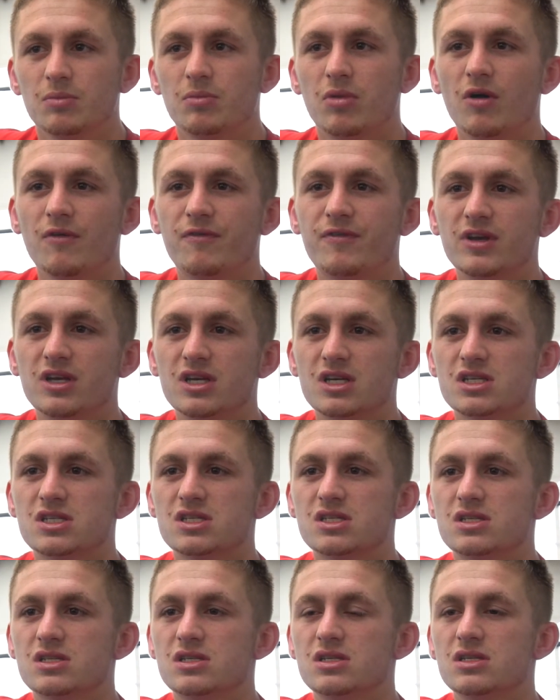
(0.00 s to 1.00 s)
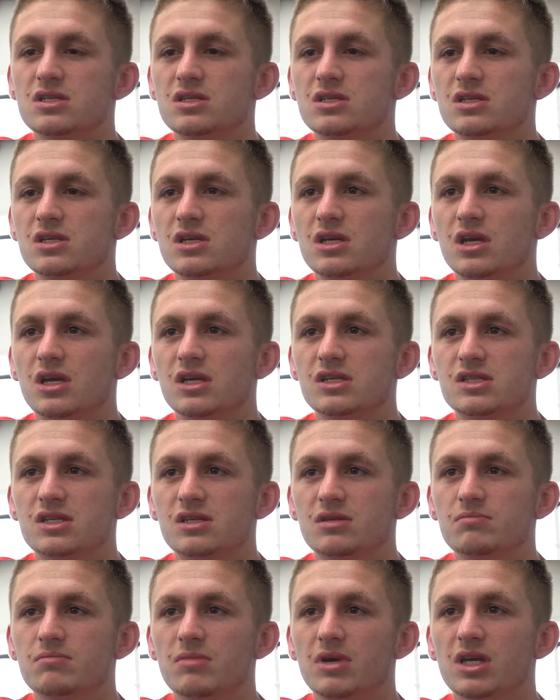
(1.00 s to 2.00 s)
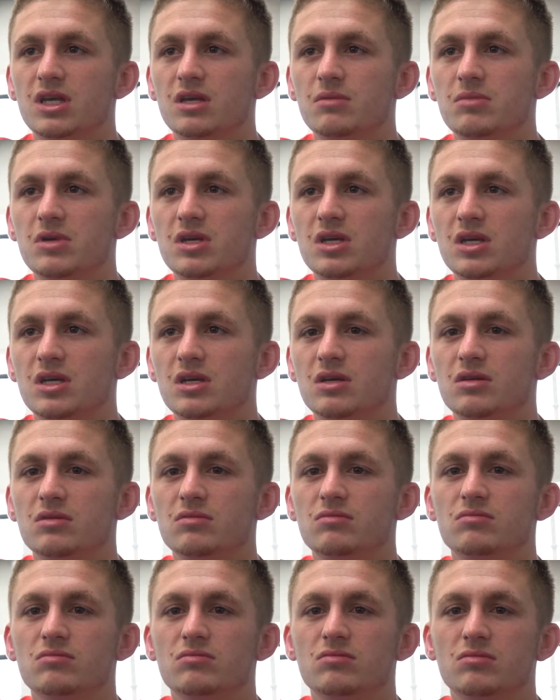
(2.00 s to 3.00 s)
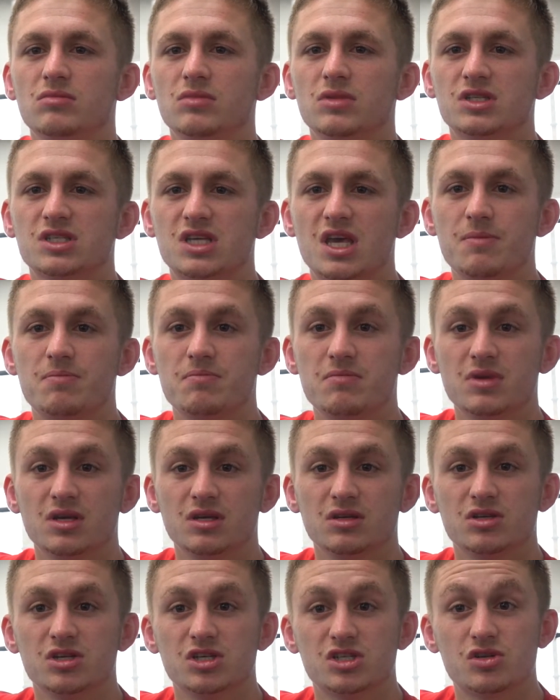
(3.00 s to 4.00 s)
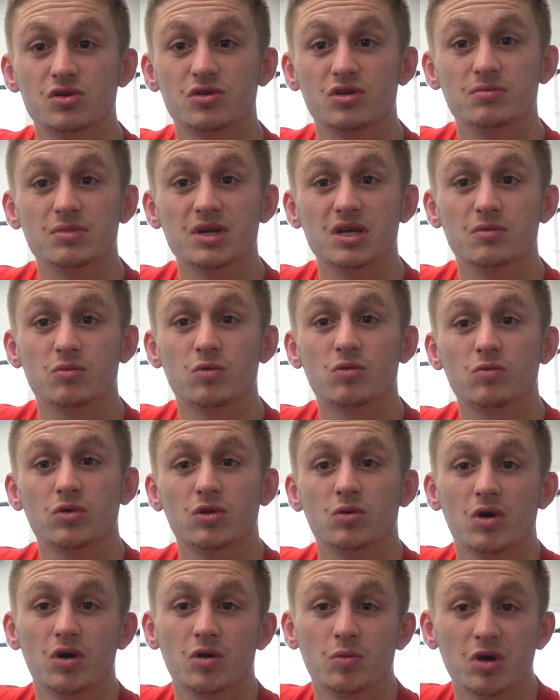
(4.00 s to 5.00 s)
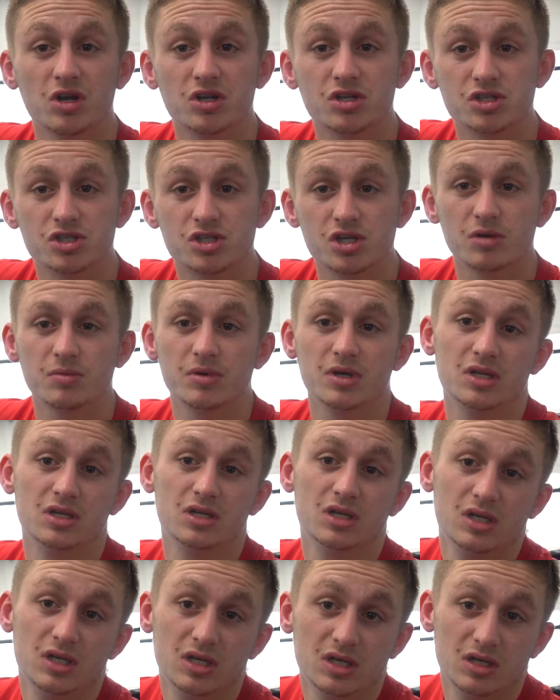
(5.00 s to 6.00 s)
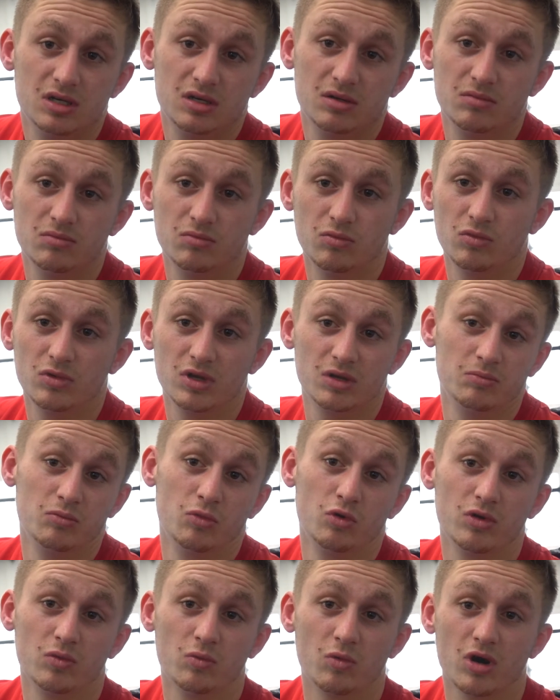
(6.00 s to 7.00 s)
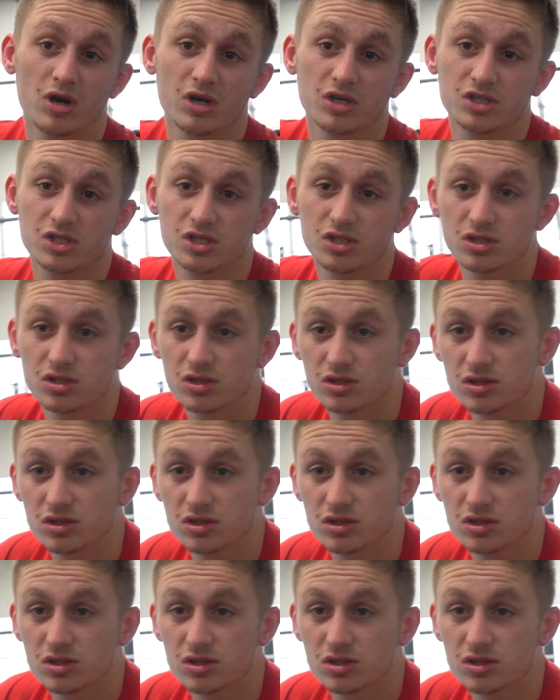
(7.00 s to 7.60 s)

But I think it's making me, it's keeping me, it's doing me the world of wonders, do you know what I mean? More than worse.